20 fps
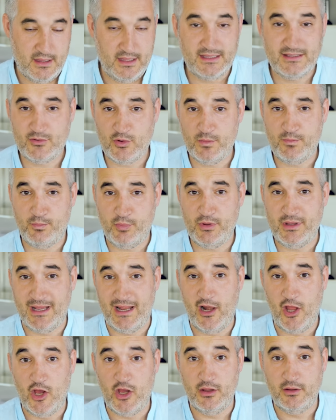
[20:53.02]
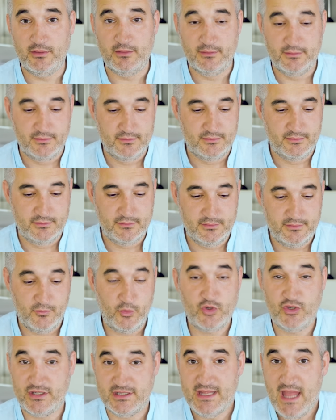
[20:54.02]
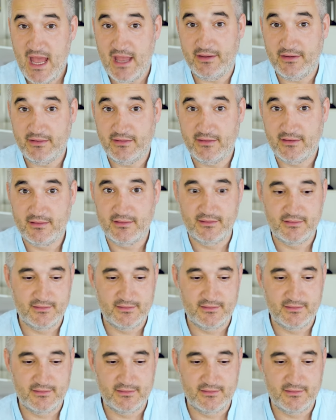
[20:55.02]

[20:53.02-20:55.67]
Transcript: It's good putting a lot, which is nice.